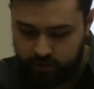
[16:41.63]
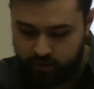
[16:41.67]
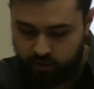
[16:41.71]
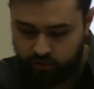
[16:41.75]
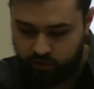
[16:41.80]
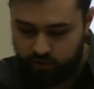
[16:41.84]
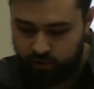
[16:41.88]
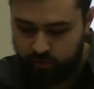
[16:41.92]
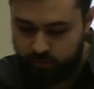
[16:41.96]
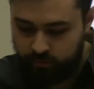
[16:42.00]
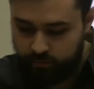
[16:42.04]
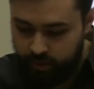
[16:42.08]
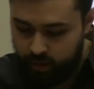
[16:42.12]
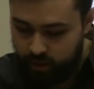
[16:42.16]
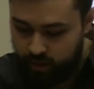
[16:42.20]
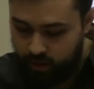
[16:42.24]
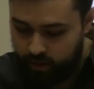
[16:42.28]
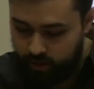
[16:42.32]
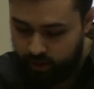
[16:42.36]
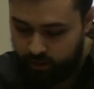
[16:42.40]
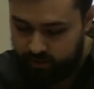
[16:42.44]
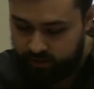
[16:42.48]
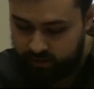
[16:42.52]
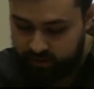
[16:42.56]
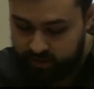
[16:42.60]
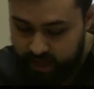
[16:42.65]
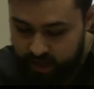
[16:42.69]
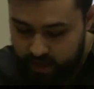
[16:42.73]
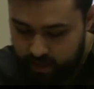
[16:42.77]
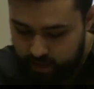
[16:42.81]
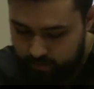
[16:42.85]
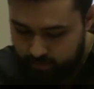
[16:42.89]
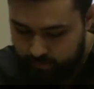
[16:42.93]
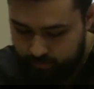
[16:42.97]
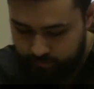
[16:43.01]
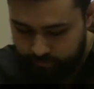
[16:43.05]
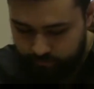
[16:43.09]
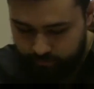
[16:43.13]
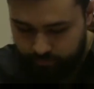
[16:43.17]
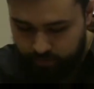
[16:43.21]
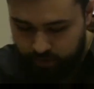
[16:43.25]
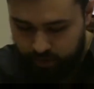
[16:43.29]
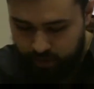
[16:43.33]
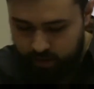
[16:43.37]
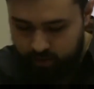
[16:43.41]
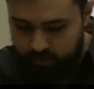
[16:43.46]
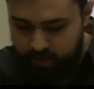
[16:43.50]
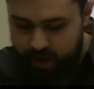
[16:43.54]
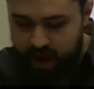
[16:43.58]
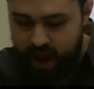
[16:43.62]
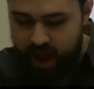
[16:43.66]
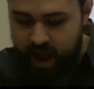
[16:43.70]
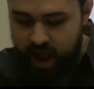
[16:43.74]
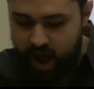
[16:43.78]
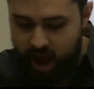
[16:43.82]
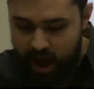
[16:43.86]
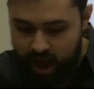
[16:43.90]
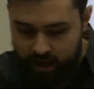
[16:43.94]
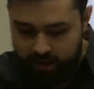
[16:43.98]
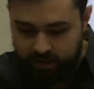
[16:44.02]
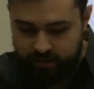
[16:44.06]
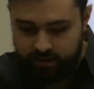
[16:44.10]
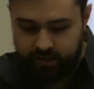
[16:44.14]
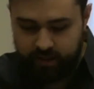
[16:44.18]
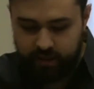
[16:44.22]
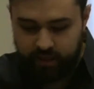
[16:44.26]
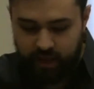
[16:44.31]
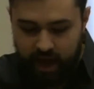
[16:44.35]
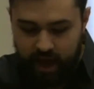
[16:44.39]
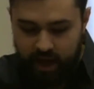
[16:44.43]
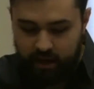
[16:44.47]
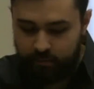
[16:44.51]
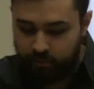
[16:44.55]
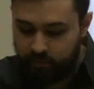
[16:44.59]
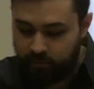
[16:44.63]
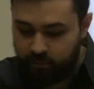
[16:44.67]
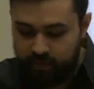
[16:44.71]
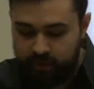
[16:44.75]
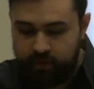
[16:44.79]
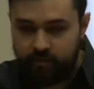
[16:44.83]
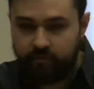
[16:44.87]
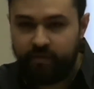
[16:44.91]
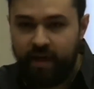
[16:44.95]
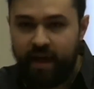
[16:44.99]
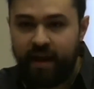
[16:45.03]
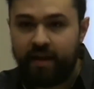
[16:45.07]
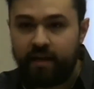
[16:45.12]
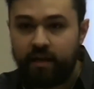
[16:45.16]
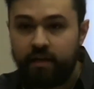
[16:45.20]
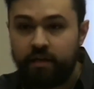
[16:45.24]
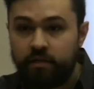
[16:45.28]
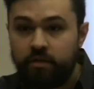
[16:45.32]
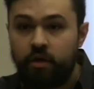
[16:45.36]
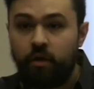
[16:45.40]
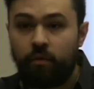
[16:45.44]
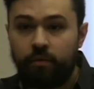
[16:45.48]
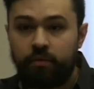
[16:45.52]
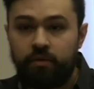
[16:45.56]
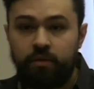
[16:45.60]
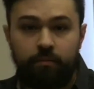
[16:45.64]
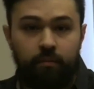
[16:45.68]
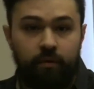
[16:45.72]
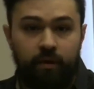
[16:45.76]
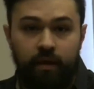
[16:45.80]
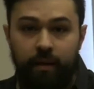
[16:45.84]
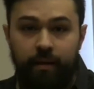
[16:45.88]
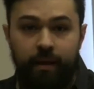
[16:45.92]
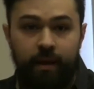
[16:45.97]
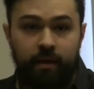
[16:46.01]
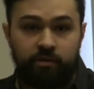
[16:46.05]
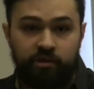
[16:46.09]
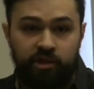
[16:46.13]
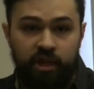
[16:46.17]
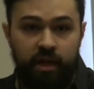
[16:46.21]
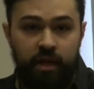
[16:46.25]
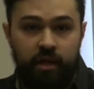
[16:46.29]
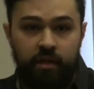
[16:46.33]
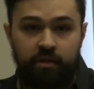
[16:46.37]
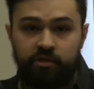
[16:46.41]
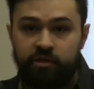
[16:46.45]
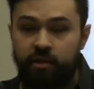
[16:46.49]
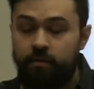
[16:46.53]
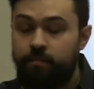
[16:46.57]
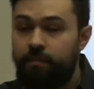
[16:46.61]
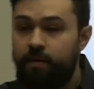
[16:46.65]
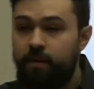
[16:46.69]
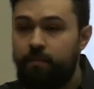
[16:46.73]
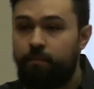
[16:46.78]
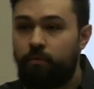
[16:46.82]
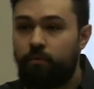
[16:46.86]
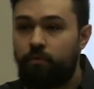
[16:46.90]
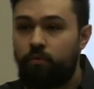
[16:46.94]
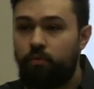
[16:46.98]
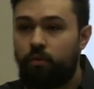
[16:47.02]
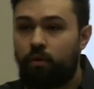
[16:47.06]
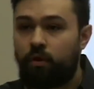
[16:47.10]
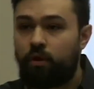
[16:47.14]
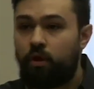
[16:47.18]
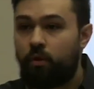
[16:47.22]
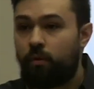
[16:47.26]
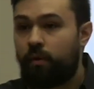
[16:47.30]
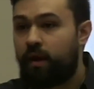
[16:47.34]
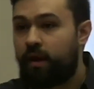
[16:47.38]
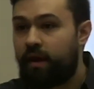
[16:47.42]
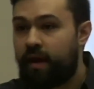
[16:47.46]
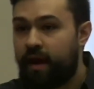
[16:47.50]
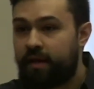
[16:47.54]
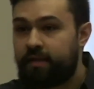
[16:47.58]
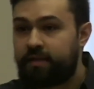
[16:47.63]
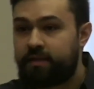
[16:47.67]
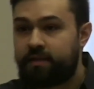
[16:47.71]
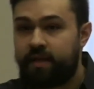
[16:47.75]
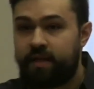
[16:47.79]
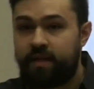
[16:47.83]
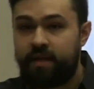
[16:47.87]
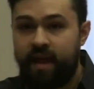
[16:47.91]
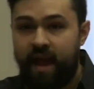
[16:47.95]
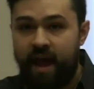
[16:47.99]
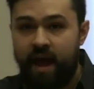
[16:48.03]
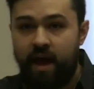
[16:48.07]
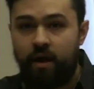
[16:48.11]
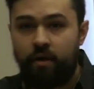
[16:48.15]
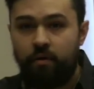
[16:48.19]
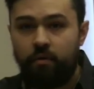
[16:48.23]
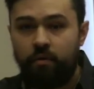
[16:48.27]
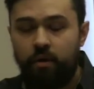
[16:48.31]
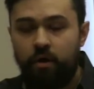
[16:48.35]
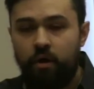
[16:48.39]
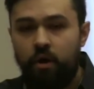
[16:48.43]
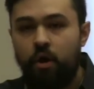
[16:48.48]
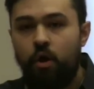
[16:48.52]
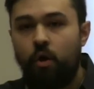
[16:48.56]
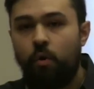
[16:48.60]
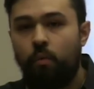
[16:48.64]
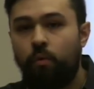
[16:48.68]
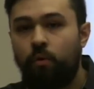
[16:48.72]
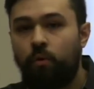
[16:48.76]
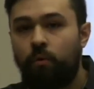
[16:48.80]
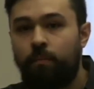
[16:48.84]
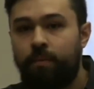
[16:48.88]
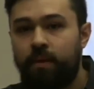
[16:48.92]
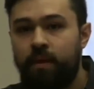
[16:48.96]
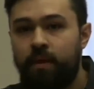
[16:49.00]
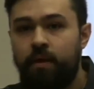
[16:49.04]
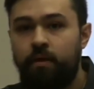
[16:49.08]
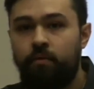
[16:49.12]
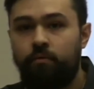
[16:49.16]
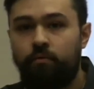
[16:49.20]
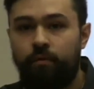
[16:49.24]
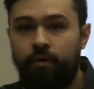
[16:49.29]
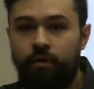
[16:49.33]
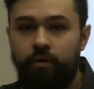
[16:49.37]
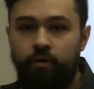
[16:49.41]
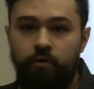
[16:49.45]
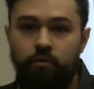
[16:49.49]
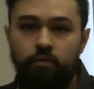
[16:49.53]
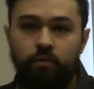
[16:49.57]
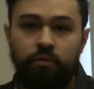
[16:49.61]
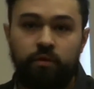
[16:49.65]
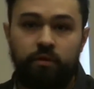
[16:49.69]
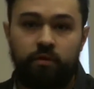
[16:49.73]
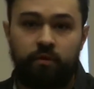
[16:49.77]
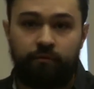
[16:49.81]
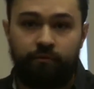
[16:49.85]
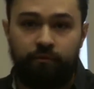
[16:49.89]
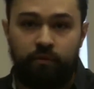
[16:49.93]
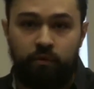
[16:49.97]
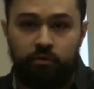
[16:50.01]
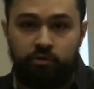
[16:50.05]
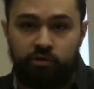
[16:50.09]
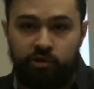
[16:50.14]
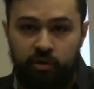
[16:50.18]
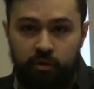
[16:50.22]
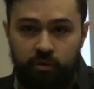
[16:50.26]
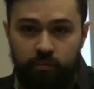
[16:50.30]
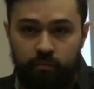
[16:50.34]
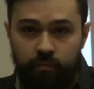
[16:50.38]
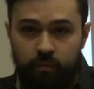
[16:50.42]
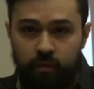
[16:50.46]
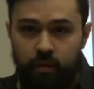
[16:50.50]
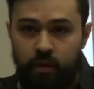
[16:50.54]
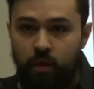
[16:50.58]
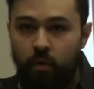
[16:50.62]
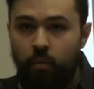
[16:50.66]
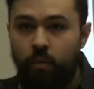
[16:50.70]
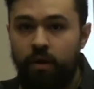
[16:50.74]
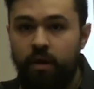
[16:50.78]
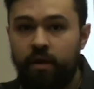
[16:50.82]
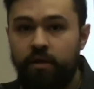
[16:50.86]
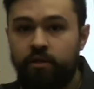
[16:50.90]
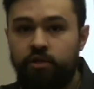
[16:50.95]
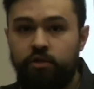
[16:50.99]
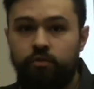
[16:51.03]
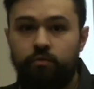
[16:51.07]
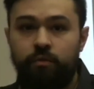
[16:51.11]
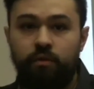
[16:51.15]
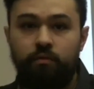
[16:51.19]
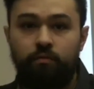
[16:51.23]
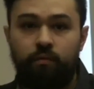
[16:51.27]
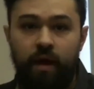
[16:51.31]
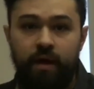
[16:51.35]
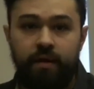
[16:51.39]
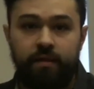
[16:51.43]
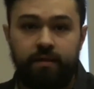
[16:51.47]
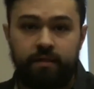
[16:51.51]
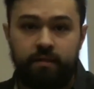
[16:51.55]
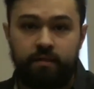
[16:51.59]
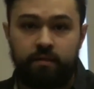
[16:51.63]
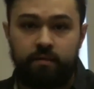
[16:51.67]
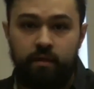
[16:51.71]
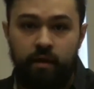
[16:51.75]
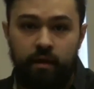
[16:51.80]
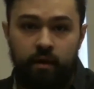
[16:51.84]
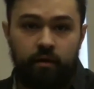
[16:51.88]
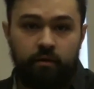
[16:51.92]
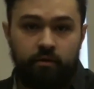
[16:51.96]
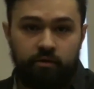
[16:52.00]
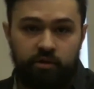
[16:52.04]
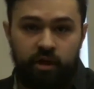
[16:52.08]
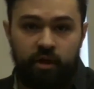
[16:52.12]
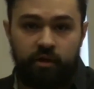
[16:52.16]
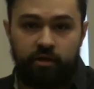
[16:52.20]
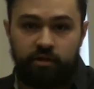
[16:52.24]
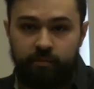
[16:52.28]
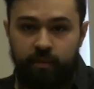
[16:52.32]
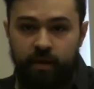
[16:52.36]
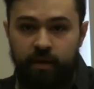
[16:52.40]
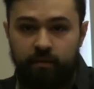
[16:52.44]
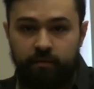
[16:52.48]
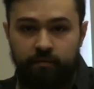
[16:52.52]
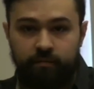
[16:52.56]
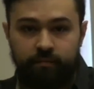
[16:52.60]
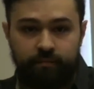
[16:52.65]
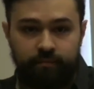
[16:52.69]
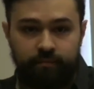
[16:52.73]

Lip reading: stream steam that I honest to God believe that it is going to bring about change. And people who are going against it now will be ridiculed in the future when history writes their judgment.